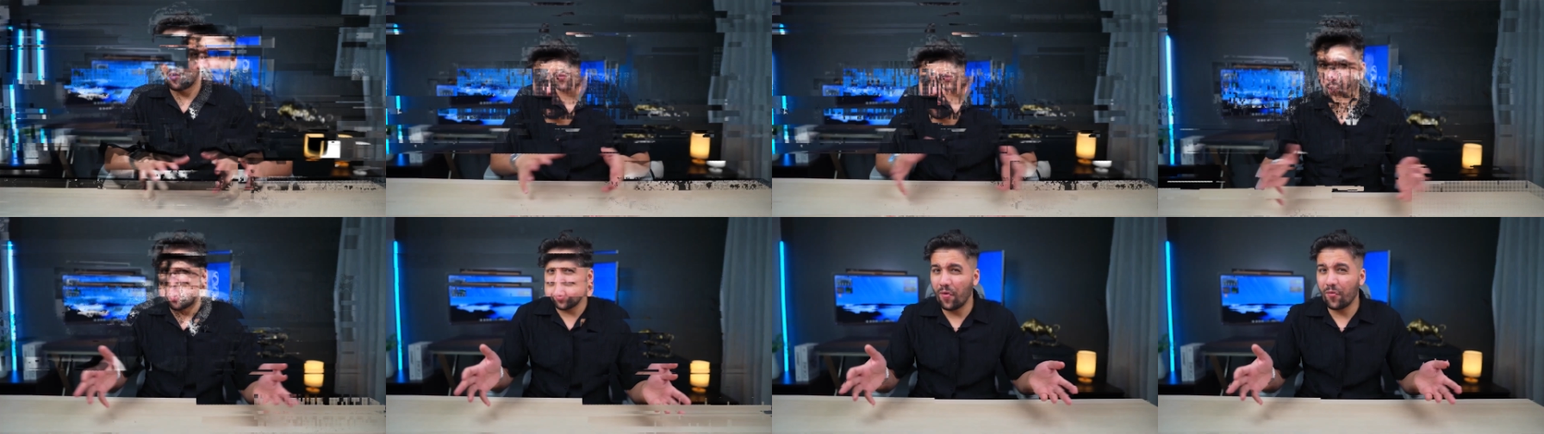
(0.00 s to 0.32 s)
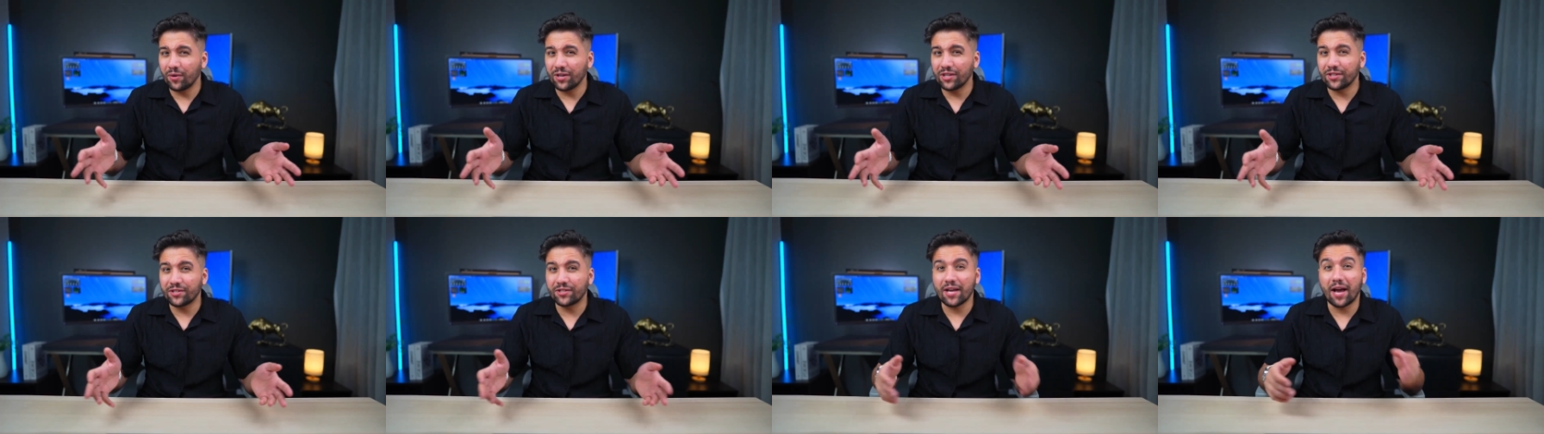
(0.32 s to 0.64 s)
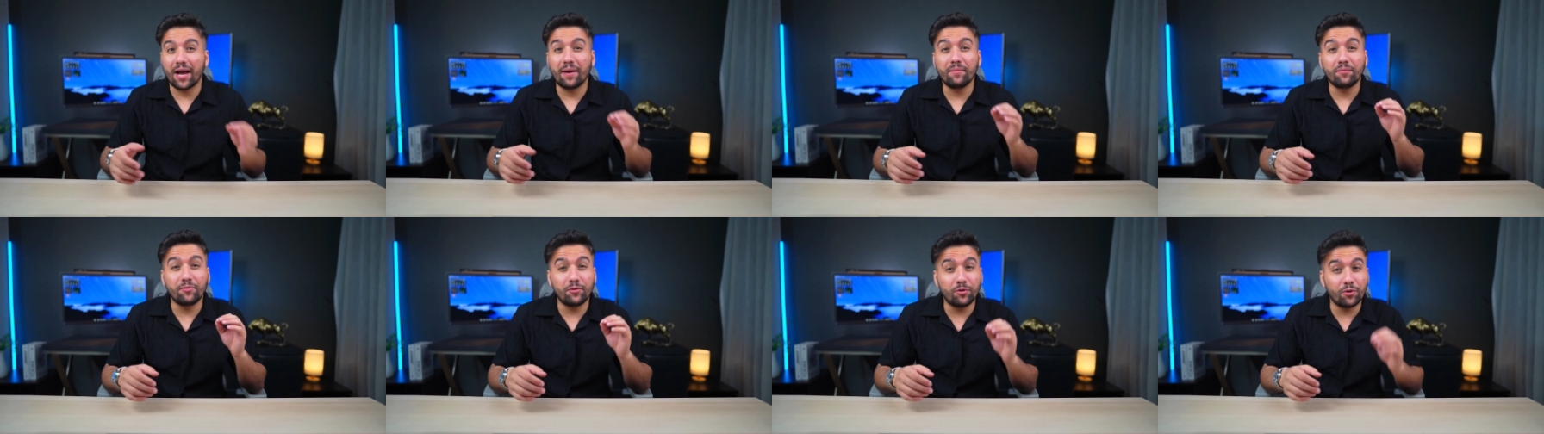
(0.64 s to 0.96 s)
Why waste
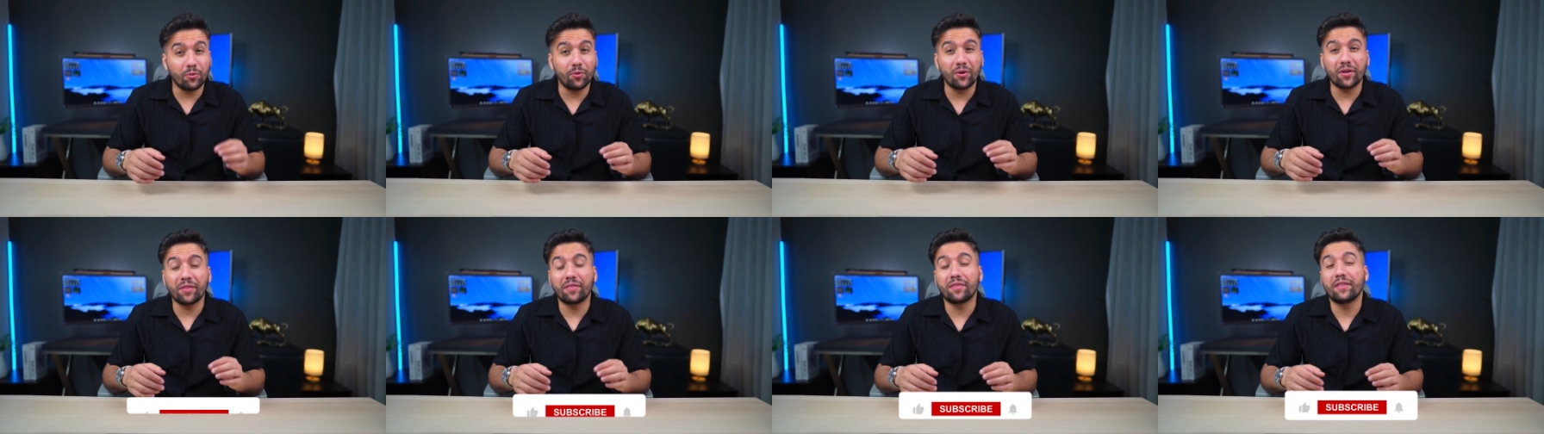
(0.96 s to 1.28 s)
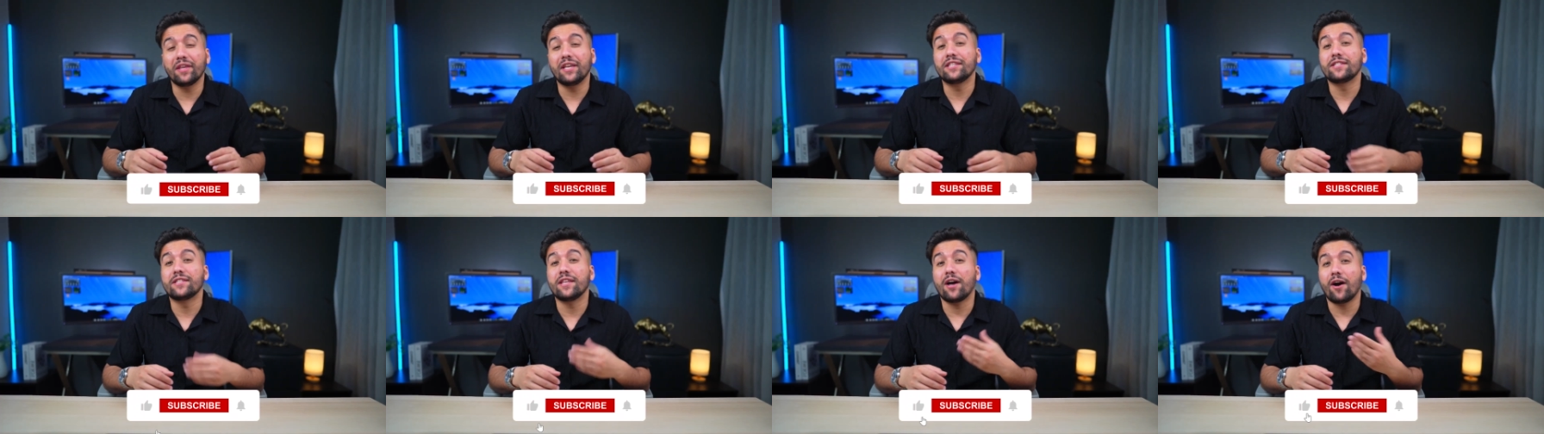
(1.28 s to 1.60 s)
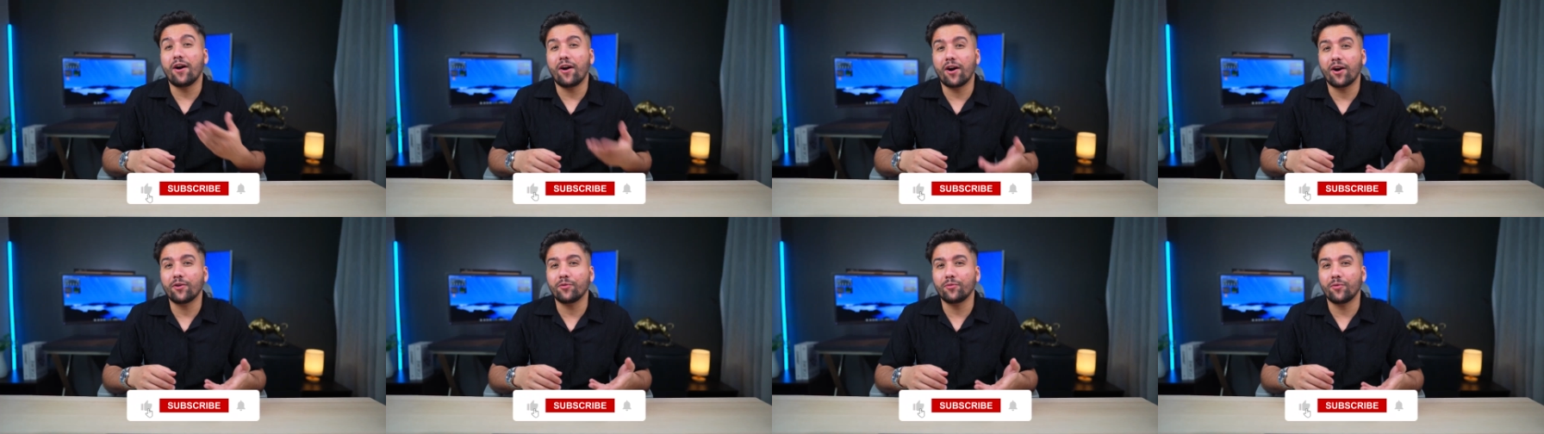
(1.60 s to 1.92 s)
time doing things the
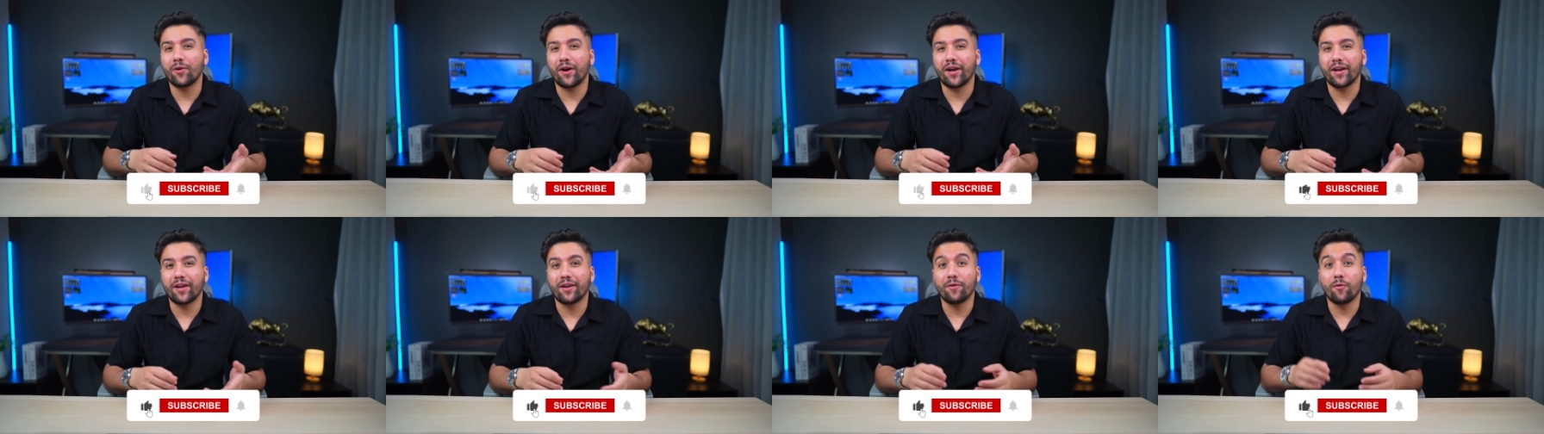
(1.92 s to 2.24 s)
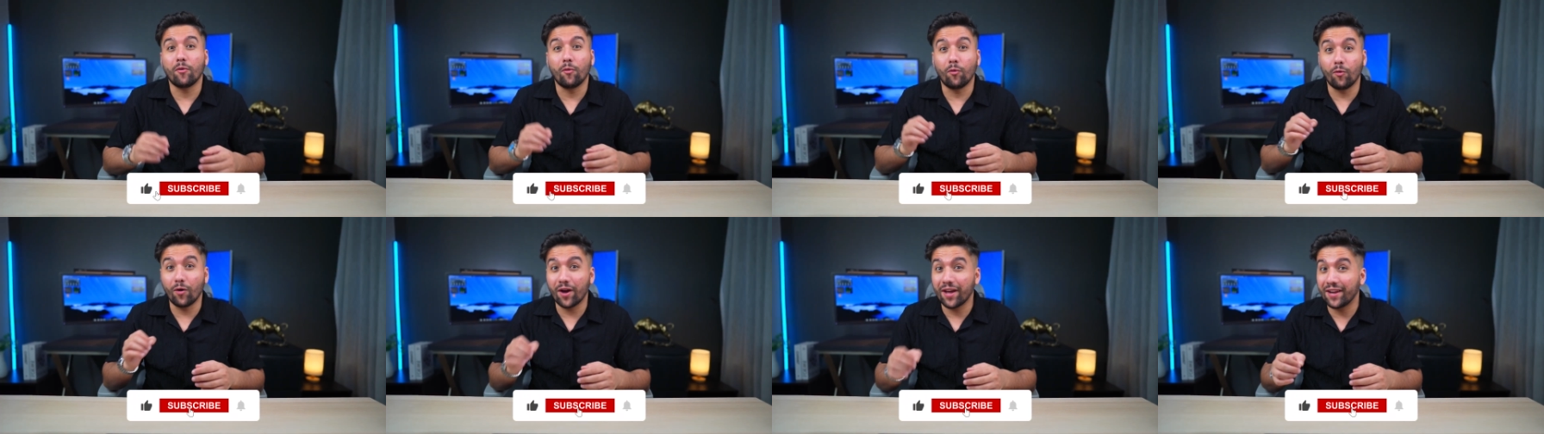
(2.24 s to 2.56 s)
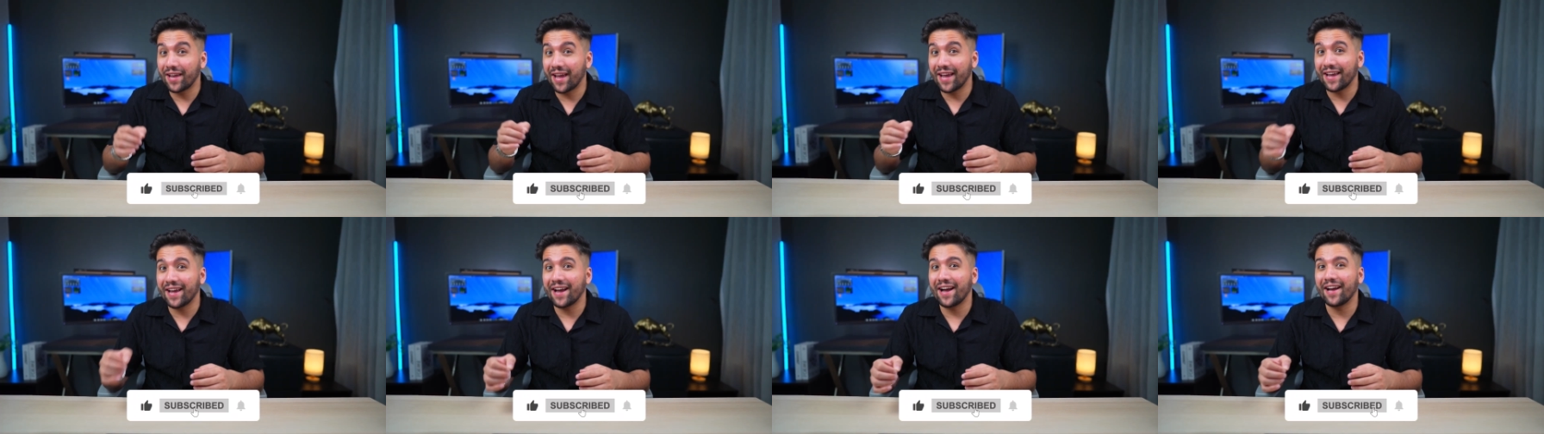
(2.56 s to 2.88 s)
hard way when
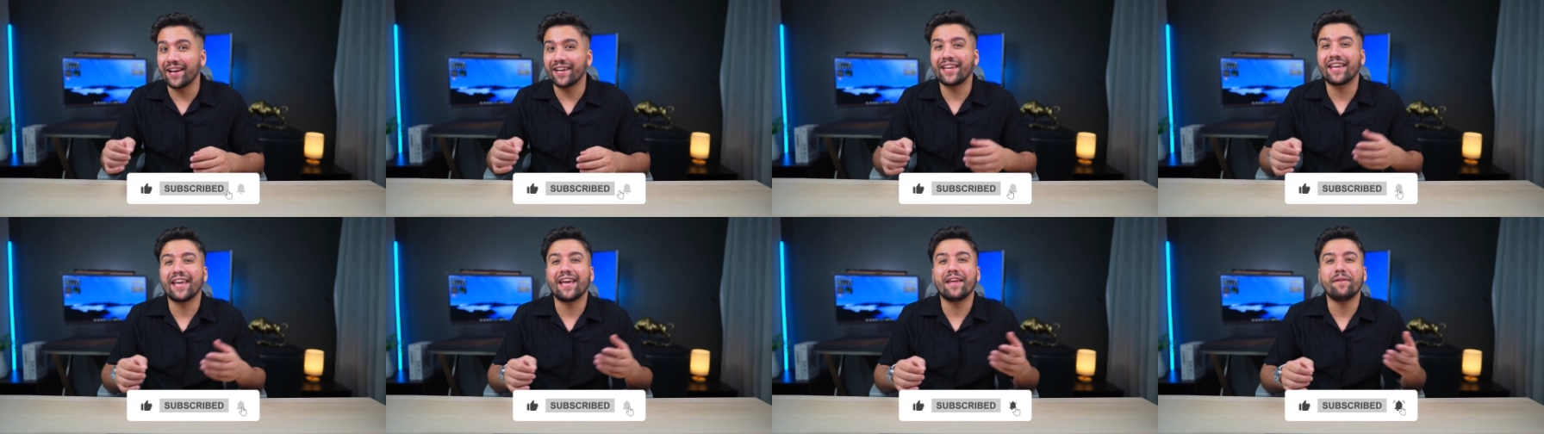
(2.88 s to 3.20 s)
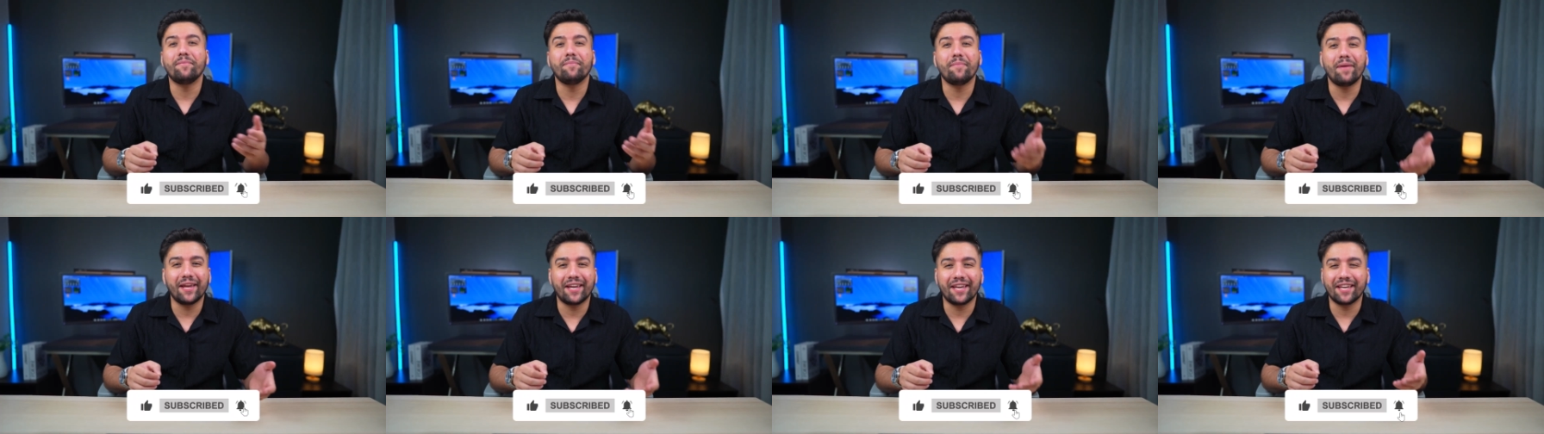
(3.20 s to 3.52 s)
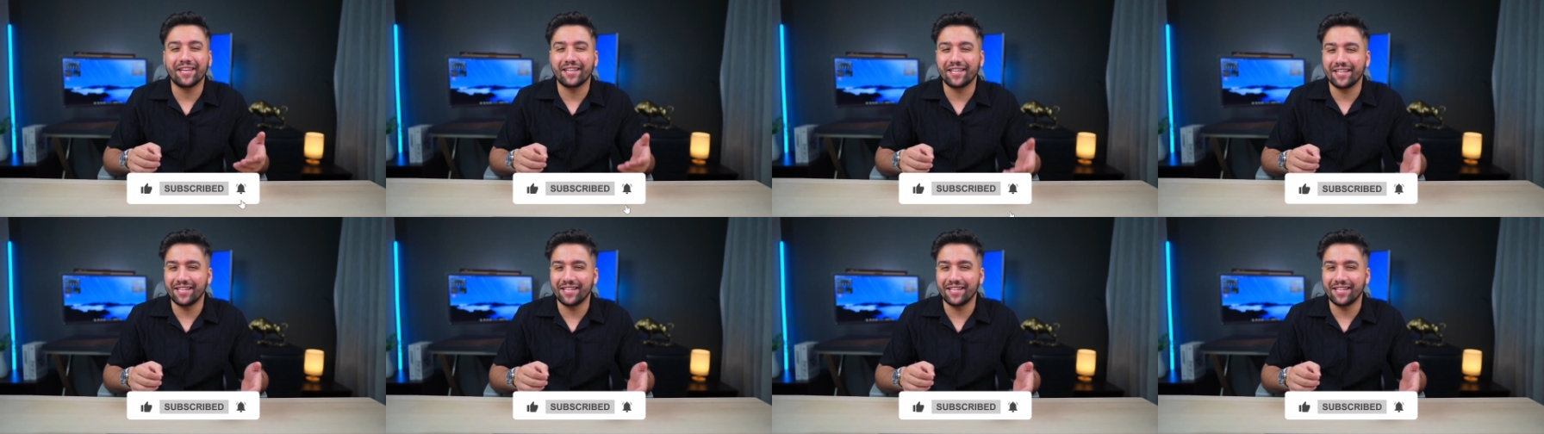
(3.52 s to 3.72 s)
AI can make it